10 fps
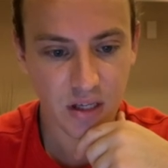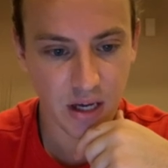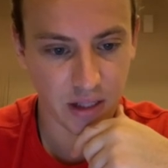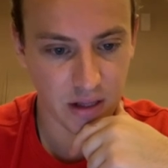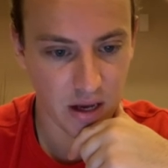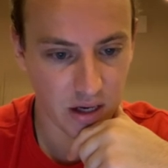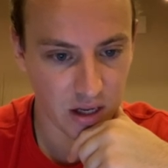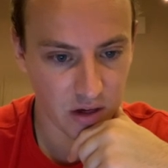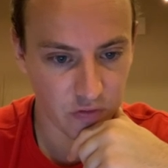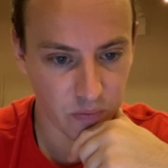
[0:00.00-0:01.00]
and then
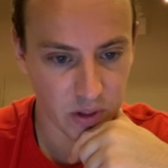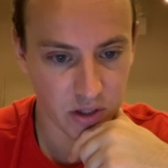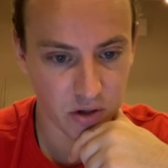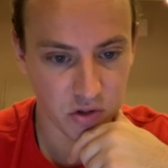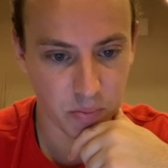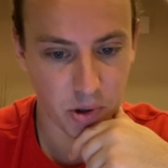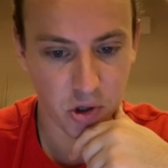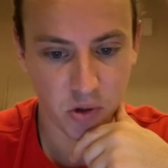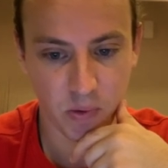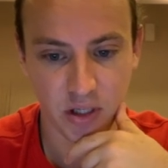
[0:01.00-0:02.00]
if we go to
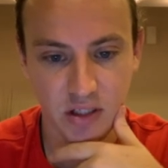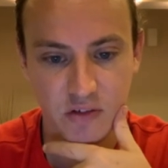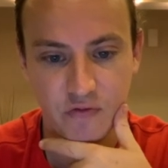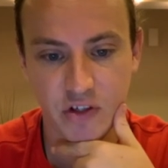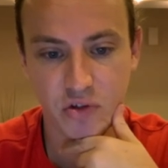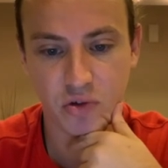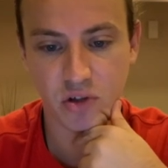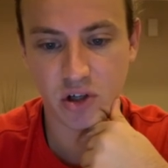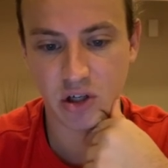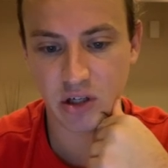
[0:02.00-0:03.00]
Pokemon individual
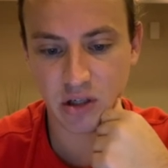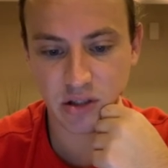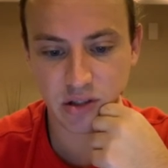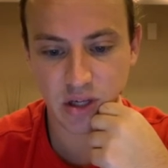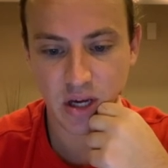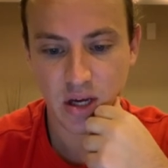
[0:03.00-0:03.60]
cards,